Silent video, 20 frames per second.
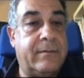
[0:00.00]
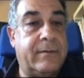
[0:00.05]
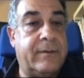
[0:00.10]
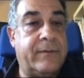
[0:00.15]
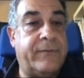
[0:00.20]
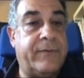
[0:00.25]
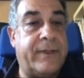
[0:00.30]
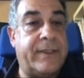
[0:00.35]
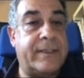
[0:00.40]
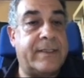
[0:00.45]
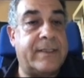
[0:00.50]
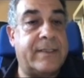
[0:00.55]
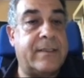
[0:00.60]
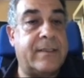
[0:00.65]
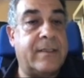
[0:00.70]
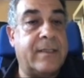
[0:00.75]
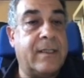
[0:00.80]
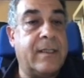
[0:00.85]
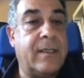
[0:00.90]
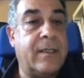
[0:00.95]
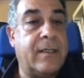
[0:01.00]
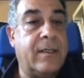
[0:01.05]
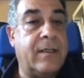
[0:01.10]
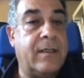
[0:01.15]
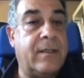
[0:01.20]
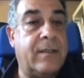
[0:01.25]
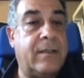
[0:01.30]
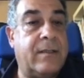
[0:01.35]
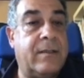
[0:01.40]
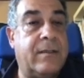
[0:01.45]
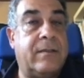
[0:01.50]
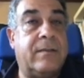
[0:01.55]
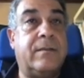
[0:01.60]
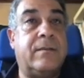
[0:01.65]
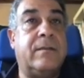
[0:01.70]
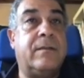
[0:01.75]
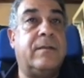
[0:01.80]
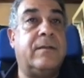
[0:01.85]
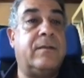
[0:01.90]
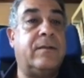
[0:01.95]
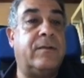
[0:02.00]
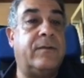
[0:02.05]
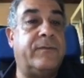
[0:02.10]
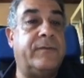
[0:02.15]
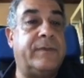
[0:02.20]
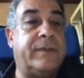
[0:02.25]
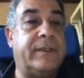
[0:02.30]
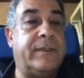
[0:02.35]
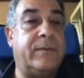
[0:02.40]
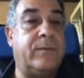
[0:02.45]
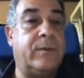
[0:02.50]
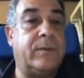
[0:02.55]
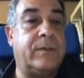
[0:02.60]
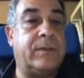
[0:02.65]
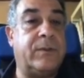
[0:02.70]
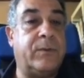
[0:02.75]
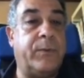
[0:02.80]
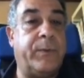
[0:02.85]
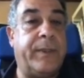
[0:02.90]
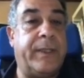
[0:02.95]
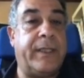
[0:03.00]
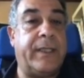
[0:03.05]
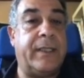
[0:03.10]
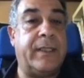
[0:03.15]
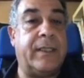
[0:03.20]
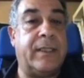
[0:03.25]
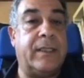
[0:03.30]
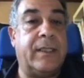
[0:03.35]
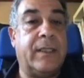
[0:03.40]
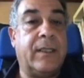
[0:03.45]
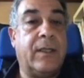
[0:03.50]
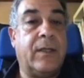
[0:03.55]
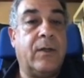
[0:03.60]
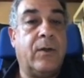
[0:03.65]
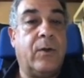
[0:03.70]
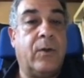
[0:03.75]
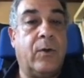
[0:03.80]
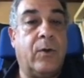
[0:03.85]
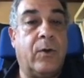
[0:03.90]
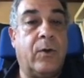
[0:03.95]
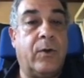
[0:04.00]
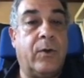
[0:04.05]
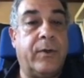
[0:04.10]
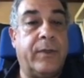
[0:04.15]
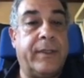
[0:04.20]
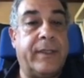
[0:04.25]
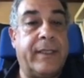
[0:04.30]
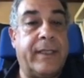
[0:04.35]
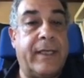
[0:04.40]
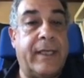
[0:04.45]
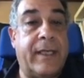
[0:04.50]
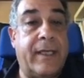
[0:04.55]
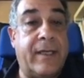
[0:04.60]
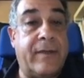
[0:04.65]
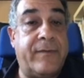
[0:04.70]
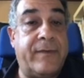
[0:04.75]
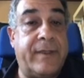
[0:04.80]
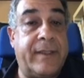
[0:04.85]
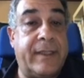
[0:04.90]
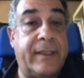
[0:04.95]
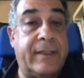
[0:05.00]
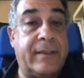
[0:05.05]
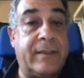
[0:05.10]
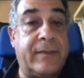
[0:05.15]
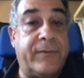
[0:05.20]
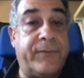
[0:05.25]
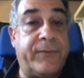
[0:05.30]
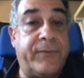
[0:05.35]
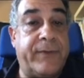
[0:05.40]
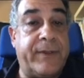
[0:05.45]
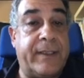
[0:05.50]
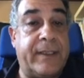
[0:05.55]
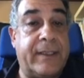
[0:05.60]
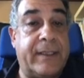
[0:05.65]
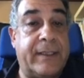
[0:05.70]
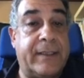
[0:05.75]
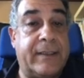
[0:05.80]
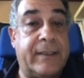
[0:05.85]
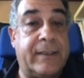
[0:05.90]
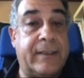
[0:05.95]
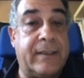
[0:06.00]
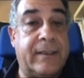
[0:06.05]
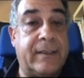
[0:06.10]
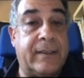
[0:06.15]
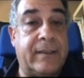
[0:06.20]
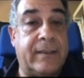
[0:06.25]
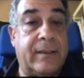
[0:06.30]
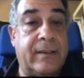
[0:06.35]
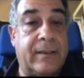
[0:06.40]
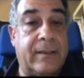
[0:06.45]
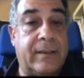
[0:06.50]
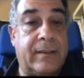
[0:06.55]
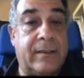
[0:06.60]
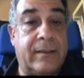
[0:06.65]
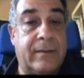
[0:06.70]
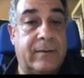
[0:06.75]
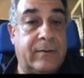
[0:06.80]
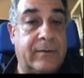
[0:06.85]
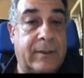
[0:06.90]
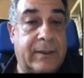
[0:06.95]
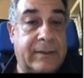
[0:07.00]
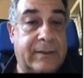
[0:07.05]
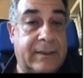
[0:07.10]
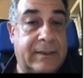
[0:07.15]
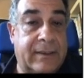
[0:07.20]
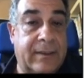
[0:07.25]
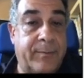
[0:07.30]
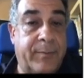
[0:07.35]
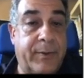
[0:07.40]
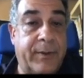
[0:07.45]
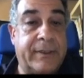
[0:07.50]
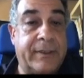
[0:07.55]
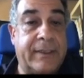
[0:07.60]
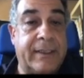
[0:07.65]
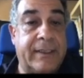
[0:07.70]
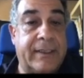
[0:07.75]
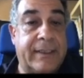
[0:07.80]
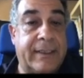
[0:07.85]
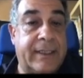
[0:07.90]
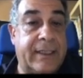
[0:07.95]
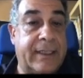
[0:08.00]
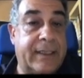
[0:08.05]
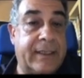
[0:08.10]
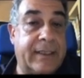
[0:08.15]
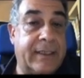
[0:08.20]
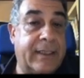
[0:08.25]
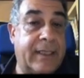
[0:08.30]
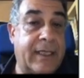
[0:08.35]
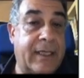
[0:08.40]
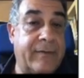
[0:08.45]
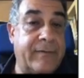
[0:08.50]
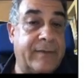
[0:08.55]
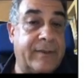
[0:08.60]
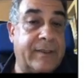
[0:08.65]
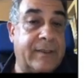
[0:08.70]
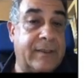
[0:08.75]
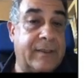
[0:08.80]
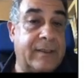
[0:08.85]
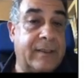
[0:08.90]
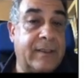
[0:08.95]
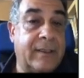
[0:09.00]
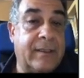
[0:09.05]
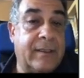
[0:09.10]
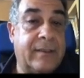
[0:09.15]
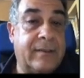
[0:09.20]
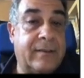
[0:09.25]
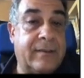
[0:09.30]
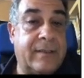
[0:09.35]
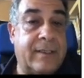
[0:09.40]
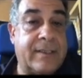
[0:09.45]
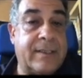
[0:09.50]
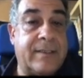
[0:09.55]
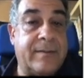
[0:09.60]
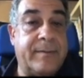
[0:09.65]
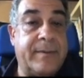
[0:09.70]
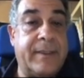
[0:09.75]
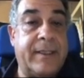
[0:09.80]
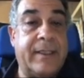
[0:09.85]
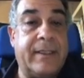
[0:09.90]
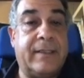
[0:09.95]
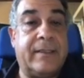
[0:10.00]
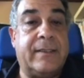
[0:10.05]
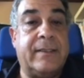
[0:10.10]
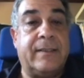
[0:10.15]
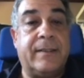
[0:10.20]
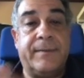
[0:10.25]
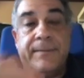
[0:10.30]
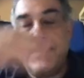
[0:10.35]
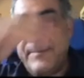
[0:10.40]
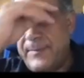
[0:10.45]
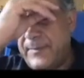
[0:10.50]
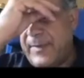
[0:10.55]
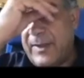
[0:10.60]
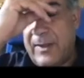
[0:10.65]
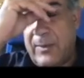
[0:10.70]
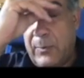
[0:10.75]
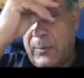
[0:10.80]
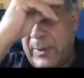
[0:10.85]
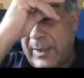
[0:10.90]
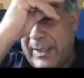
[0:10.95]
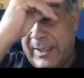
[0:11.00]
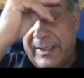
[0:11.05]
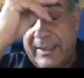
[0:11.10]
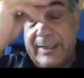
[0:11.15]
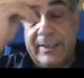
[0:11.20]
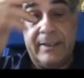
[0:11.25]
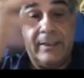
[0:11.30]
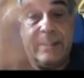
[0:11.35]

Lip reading: fences of the water wheel, or having it feel it at a certain point and then have it transimate when